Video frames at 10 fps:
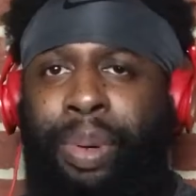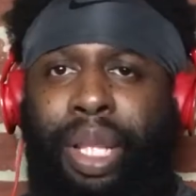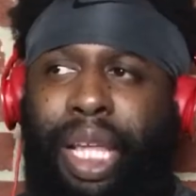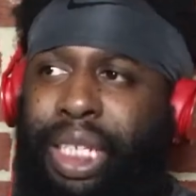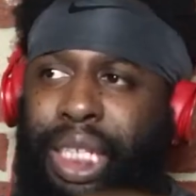
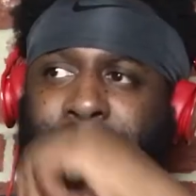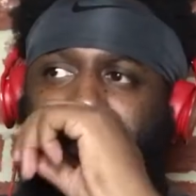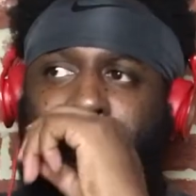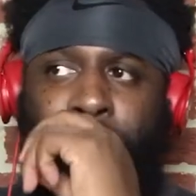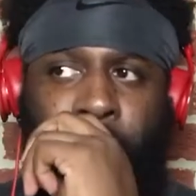But it's, it's
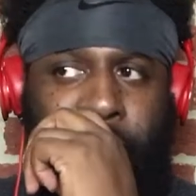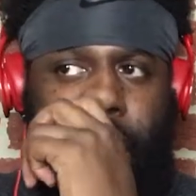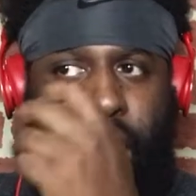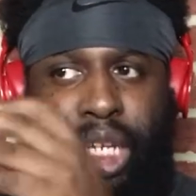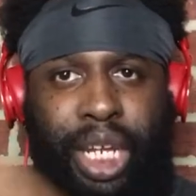just
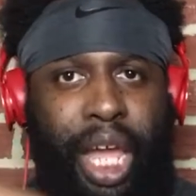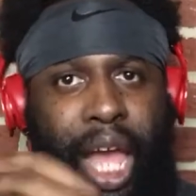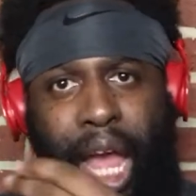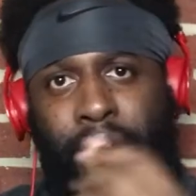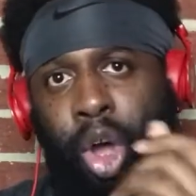weird. It's like
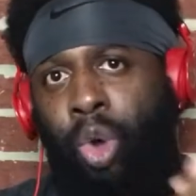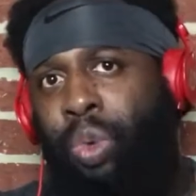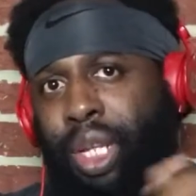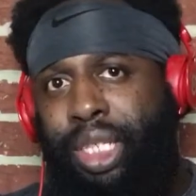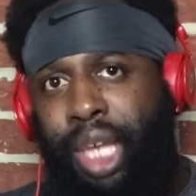how long
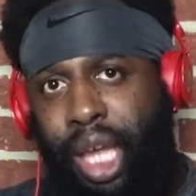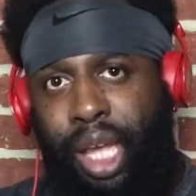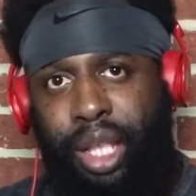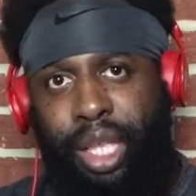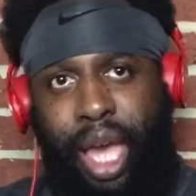will it take
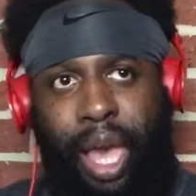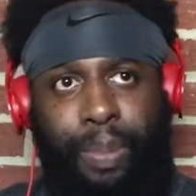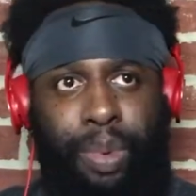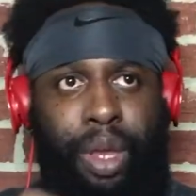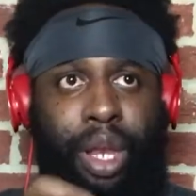it to
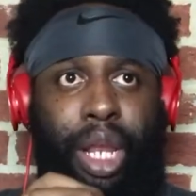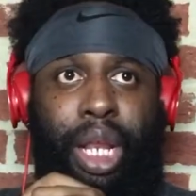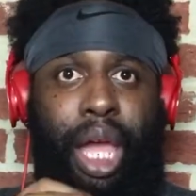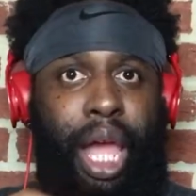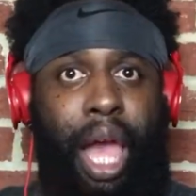happen, and
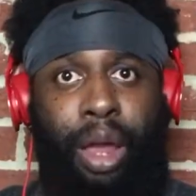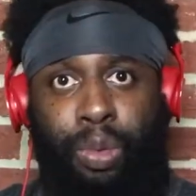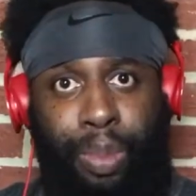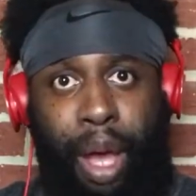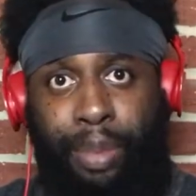like how do
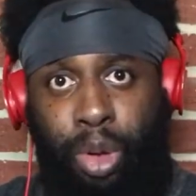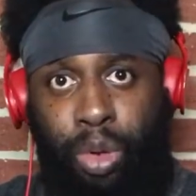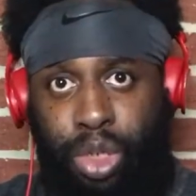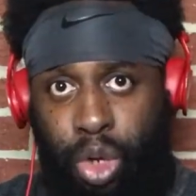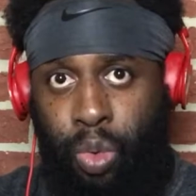Pop know
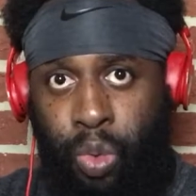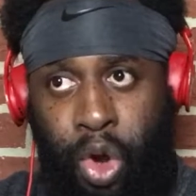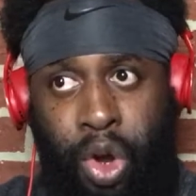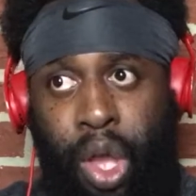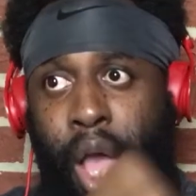it's
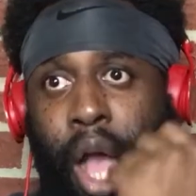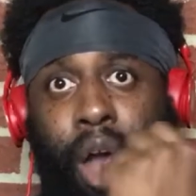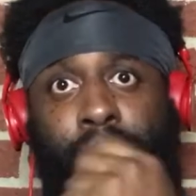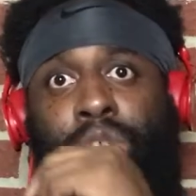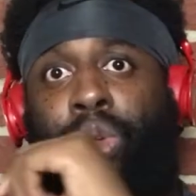work?
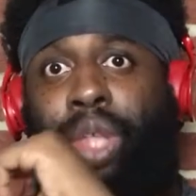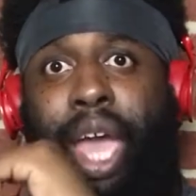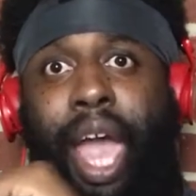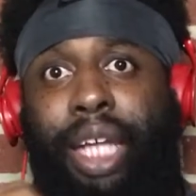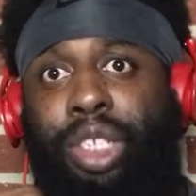Also, they
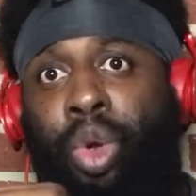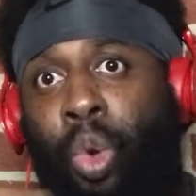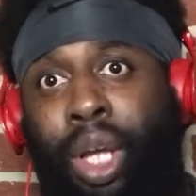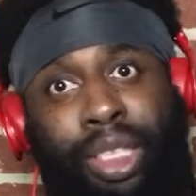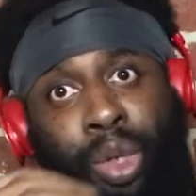asked the
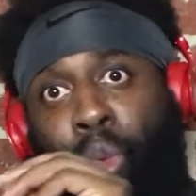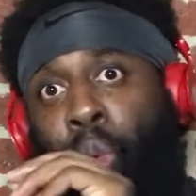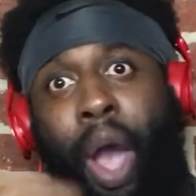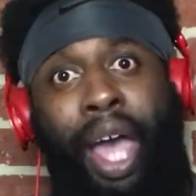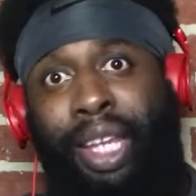question,
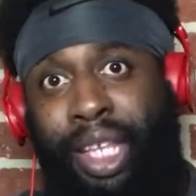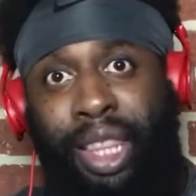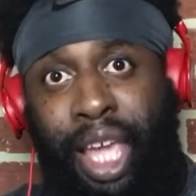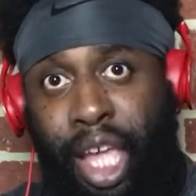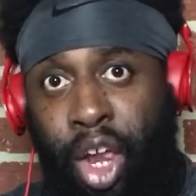why didn't
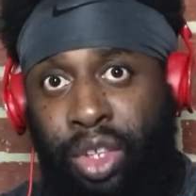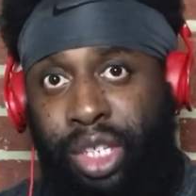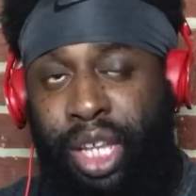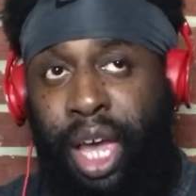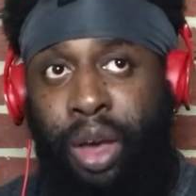they hear the
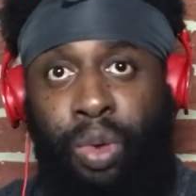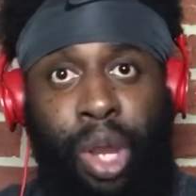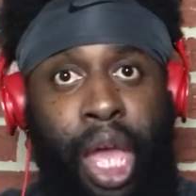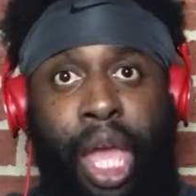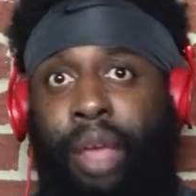sound?
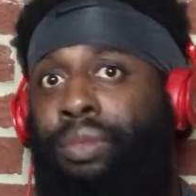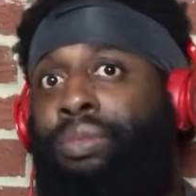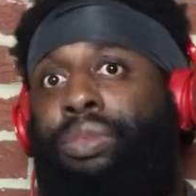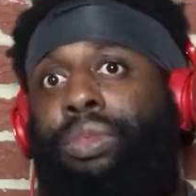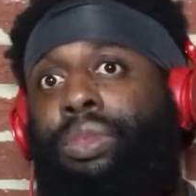
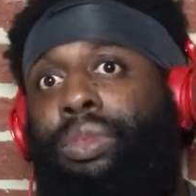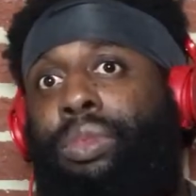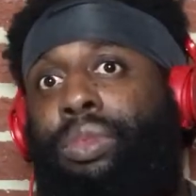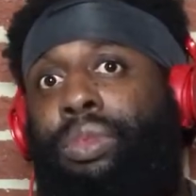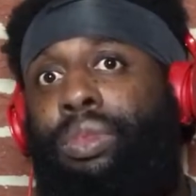
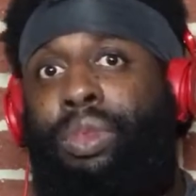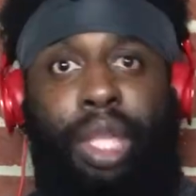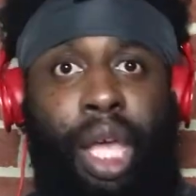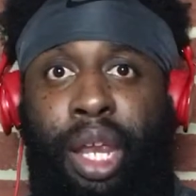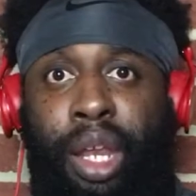
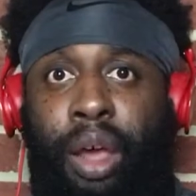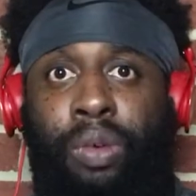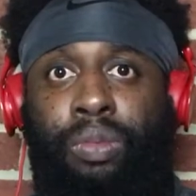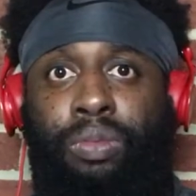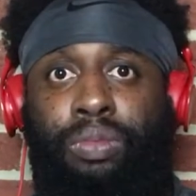They didn't
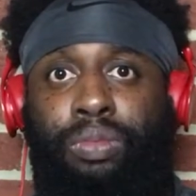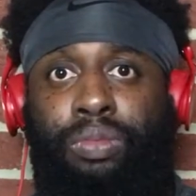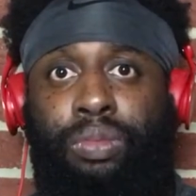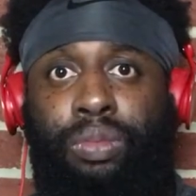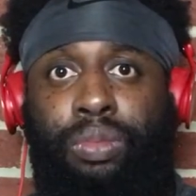know.
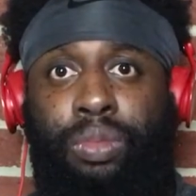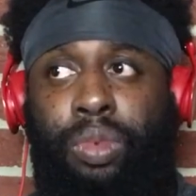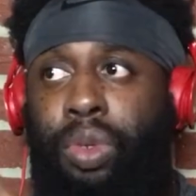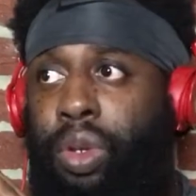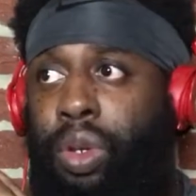
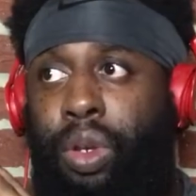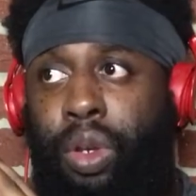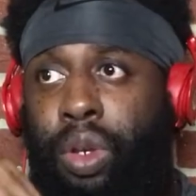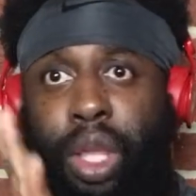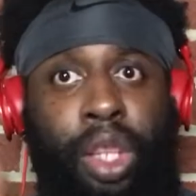
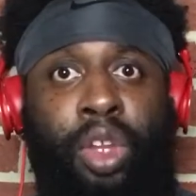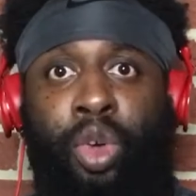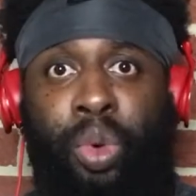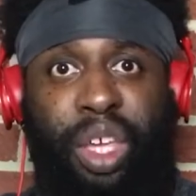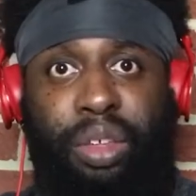Neither do
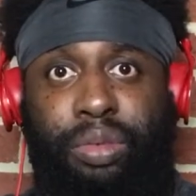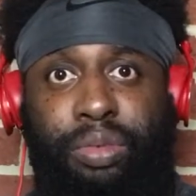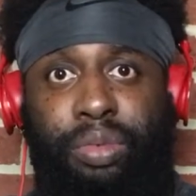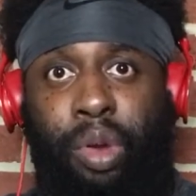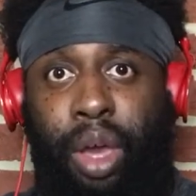we.
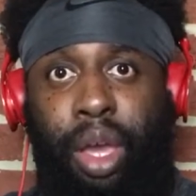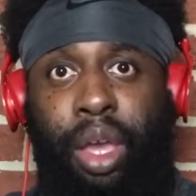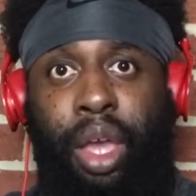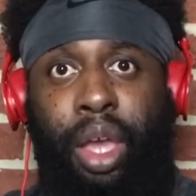Okay.